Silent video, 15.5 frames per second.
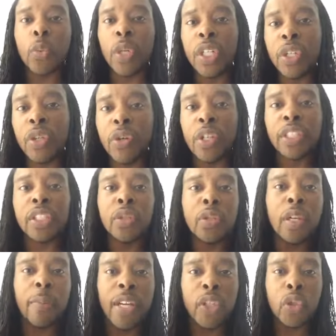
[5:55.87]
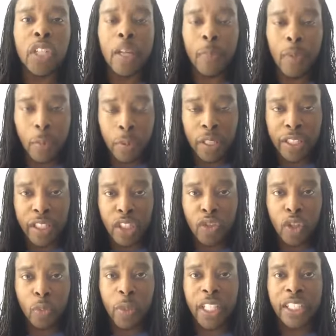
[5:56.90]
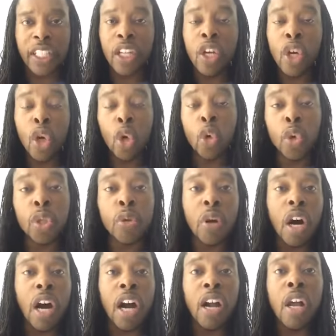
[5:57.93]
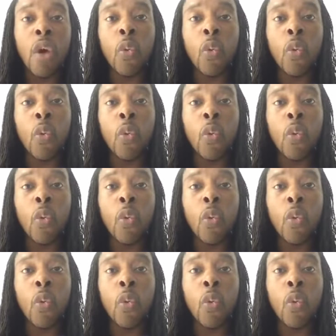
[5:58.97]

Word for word: What are you going to do to make sure that people aren't disrespecting who you are?